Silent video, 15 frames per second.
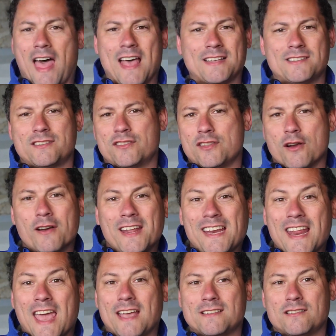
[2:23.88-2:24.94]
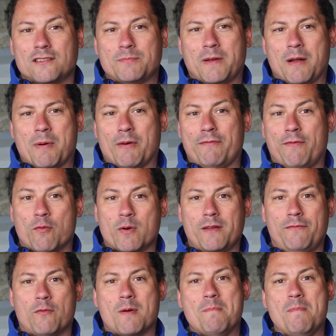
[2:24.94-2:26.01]
the last 30 days, there's been about
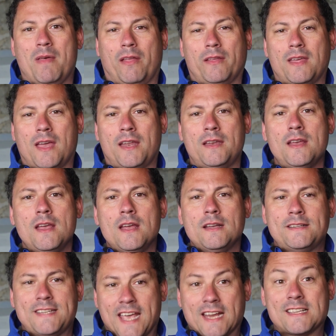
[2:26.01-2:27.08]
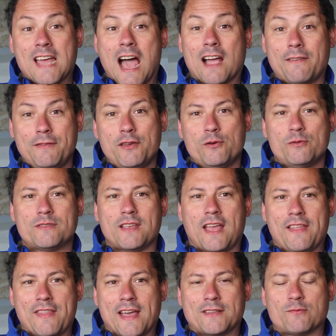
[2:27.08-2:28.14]
44 million TikTok views,
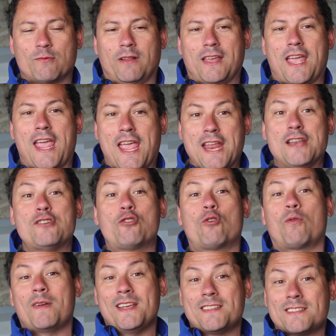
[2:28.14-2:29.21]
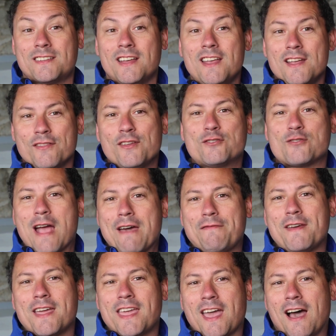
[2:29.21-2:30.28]
and that's really increased the
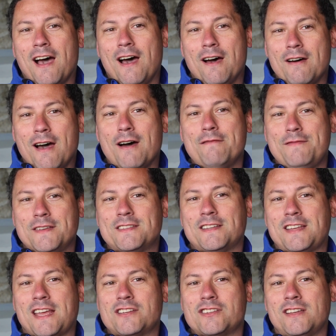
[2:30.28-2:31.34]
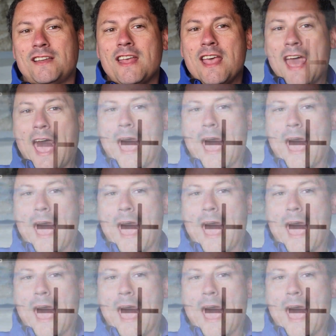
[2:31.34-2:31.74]
traffic uh, of visitation